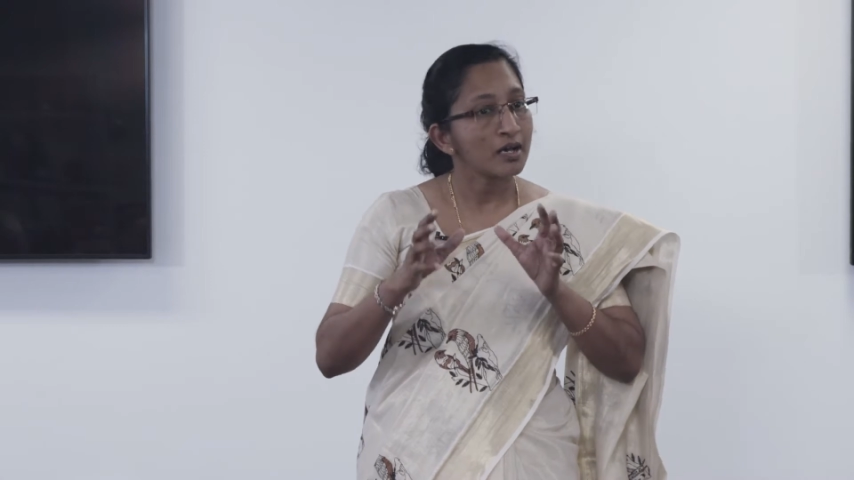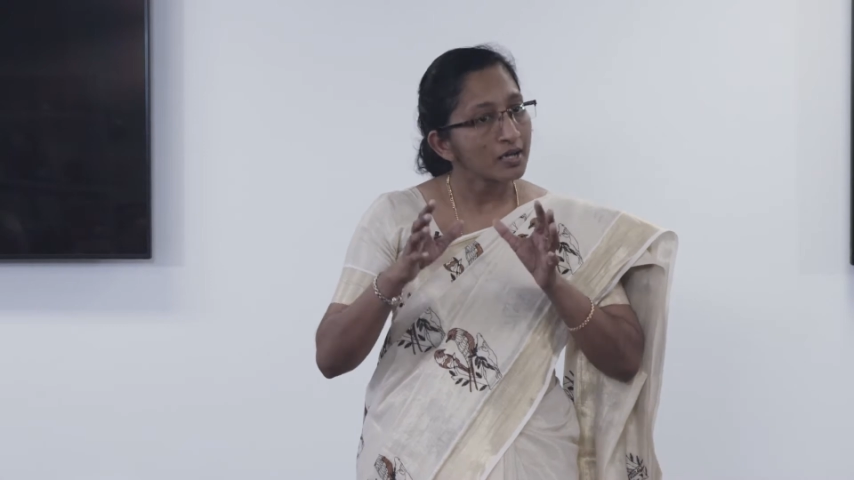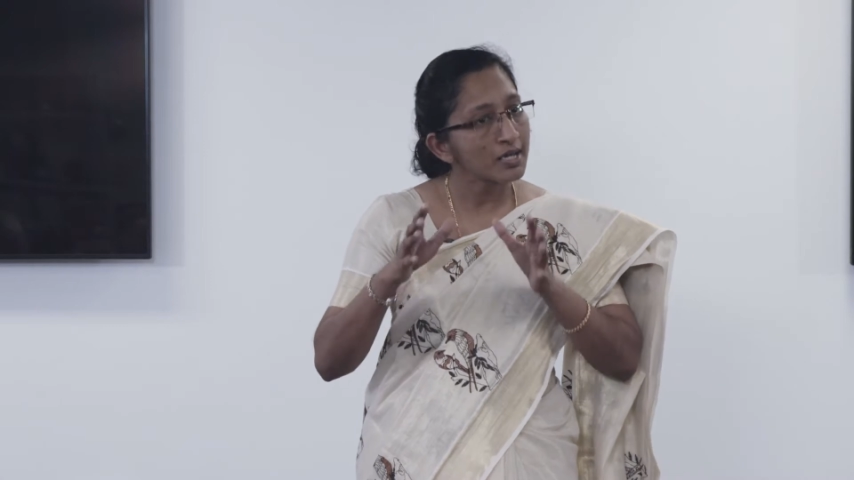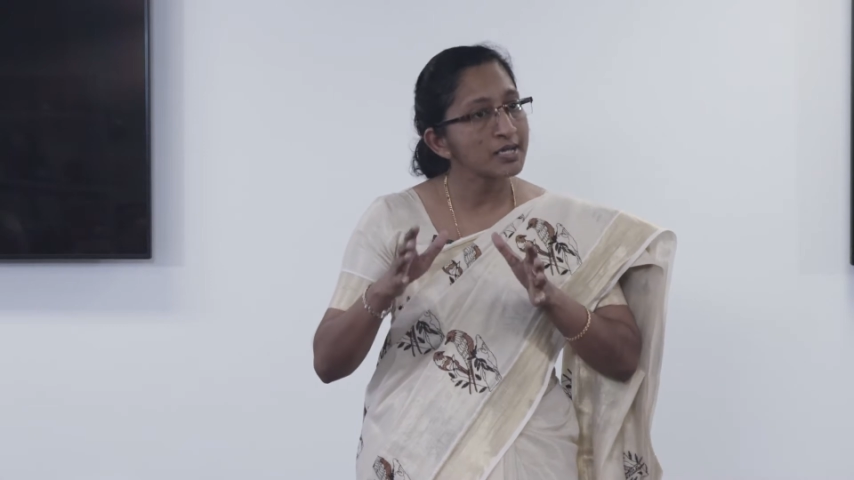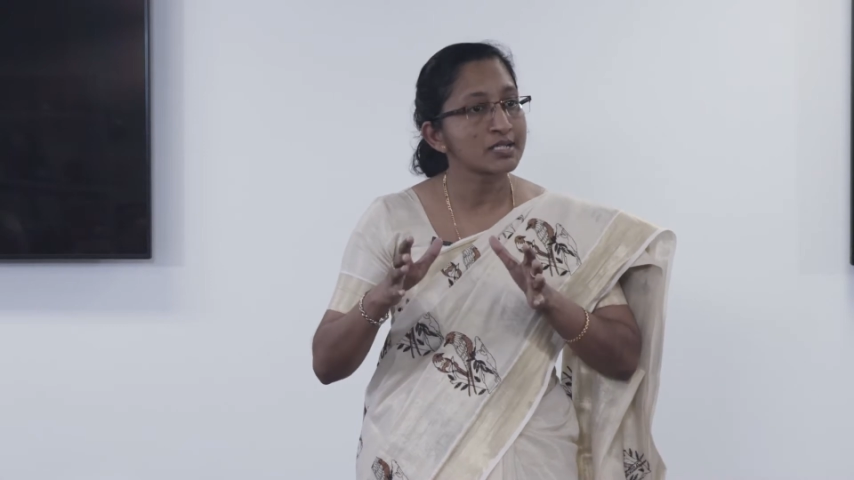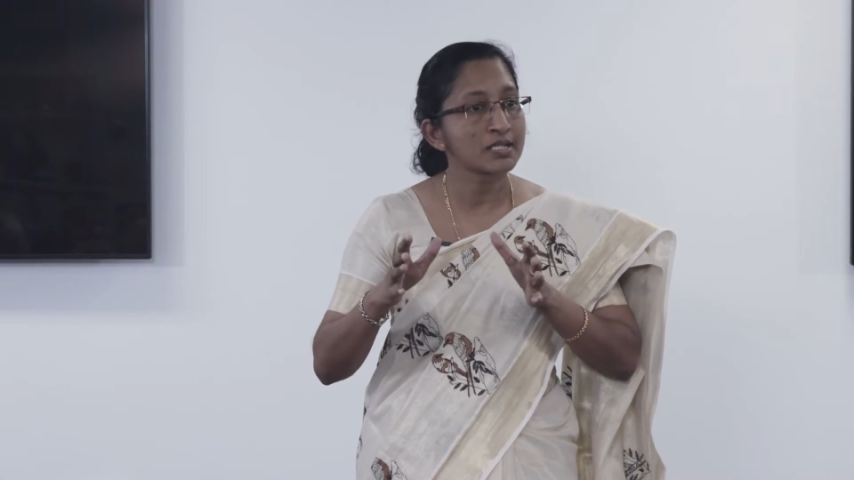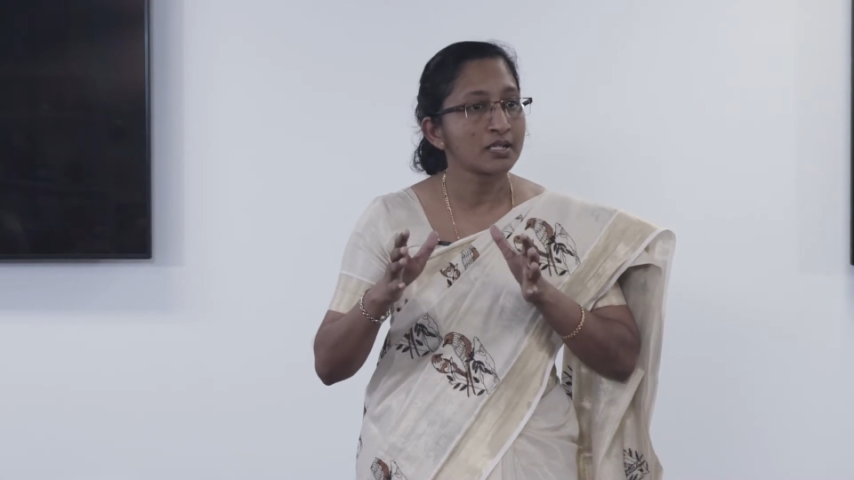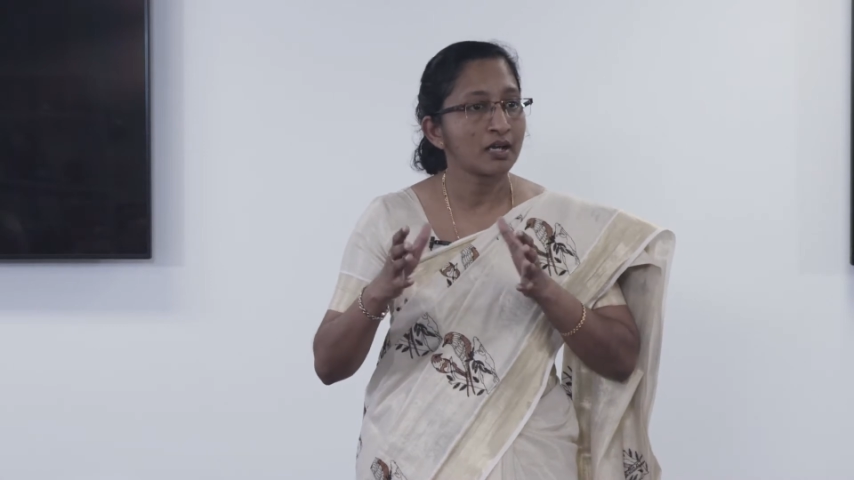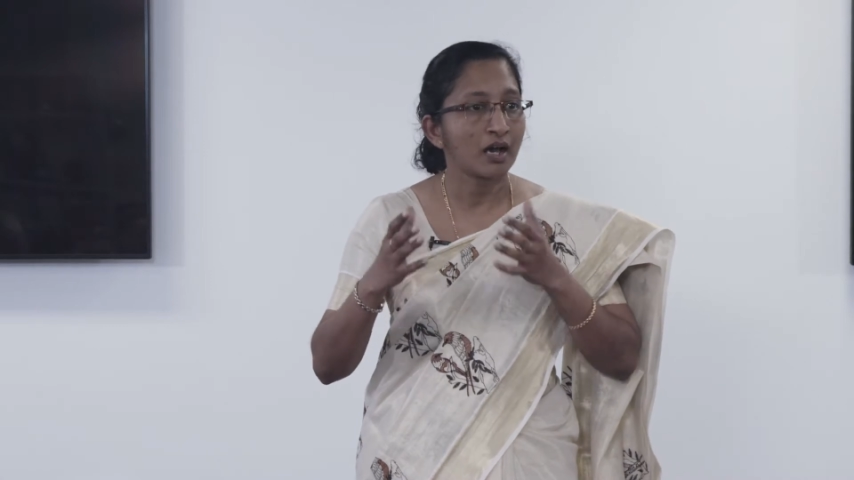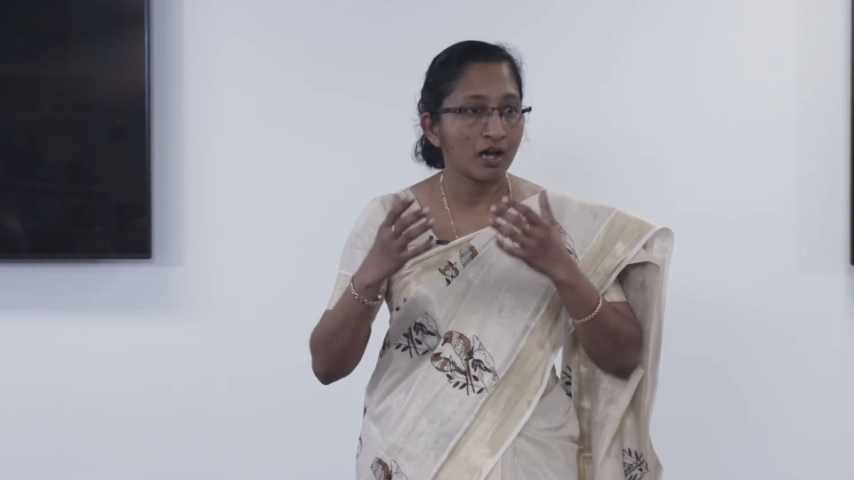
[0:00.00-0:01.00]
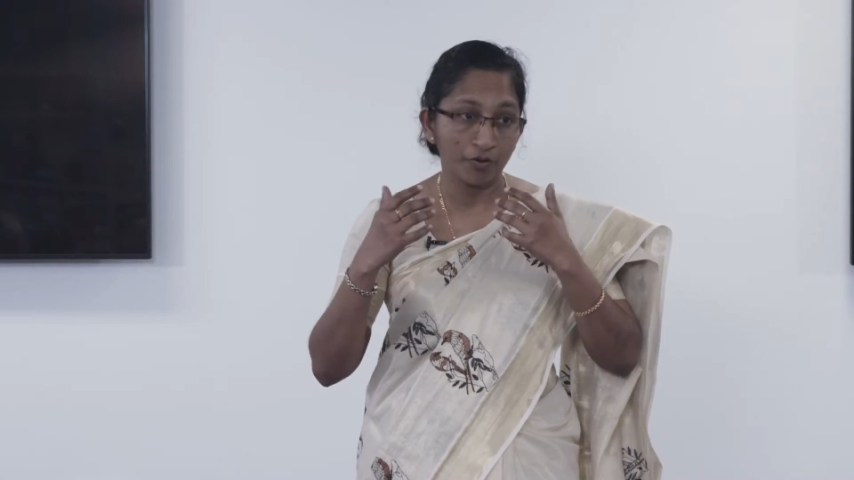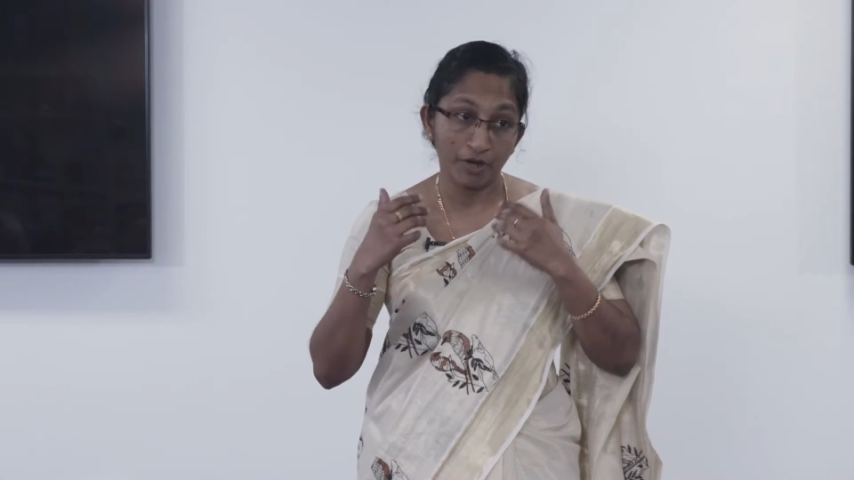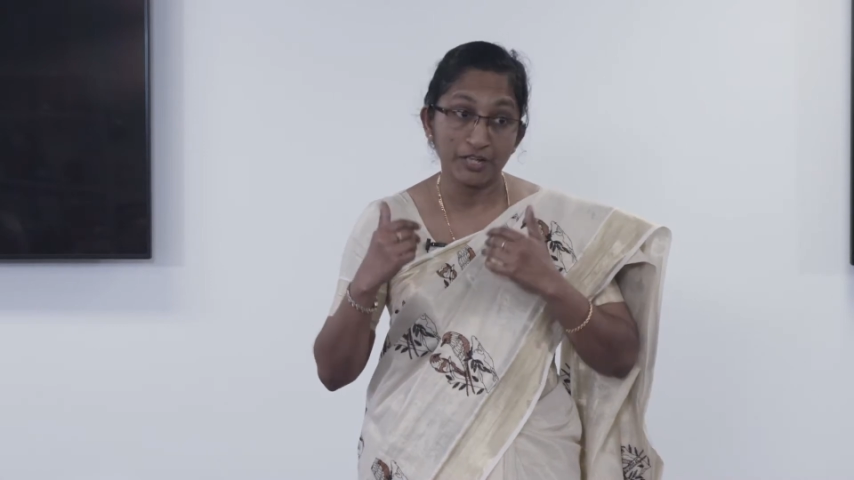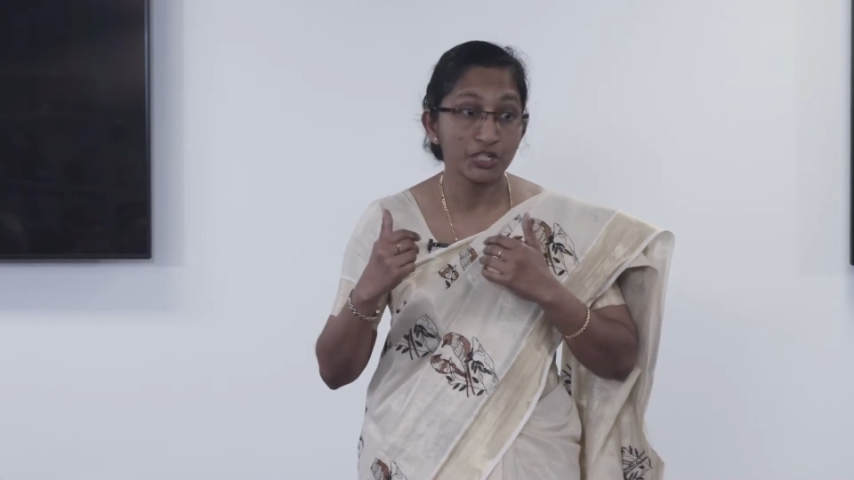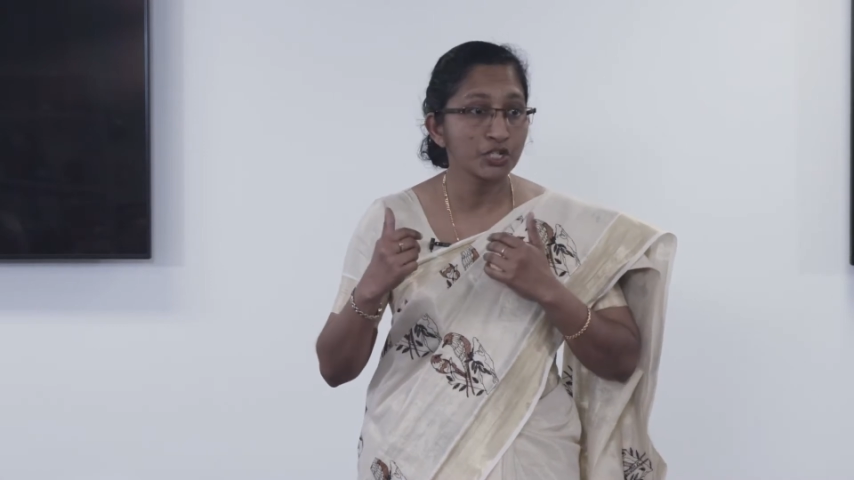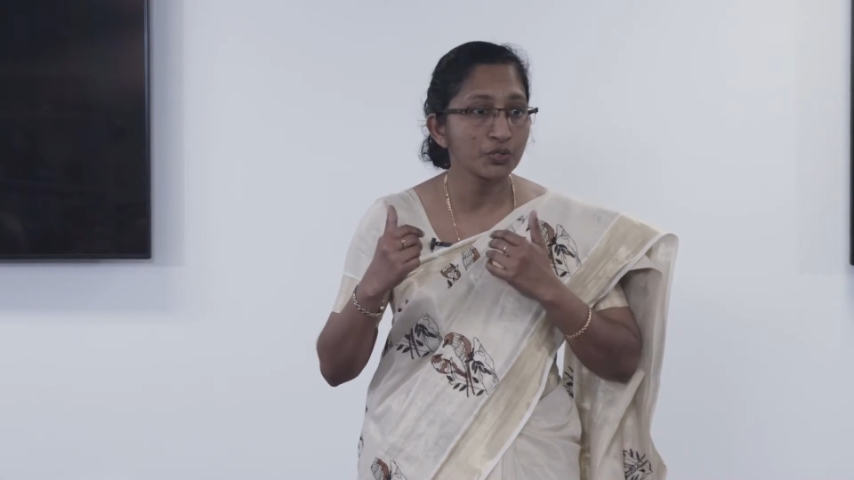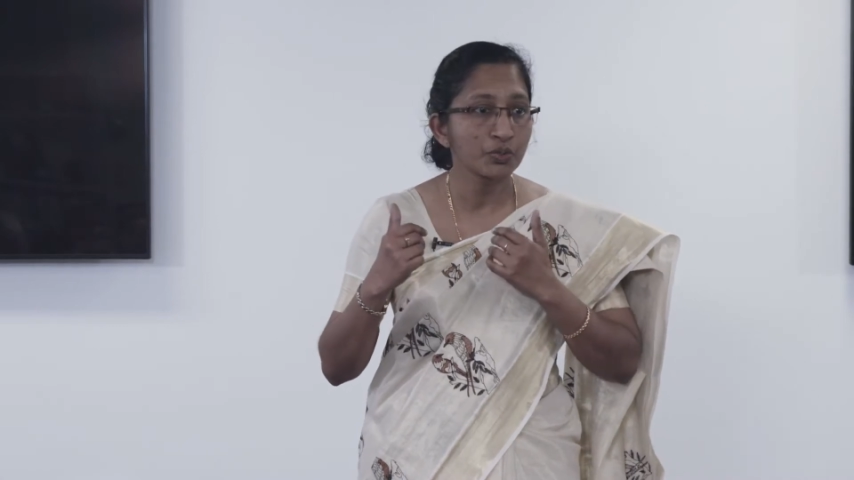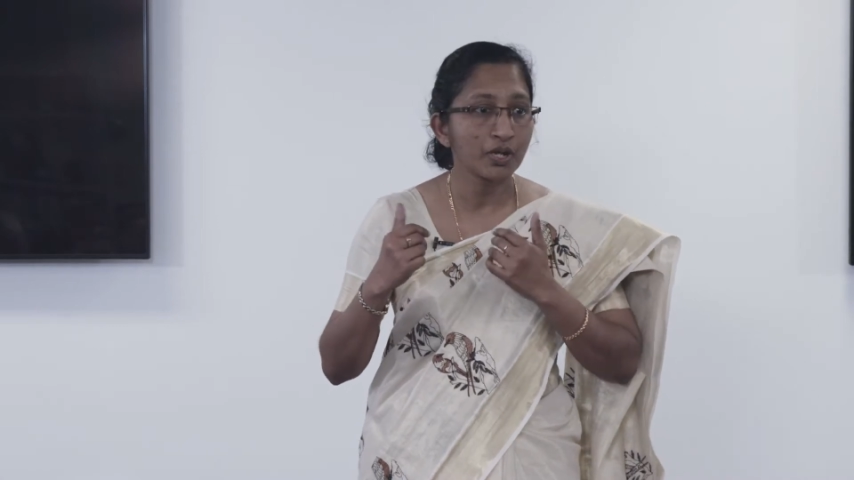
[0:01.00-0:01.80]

is our attitude,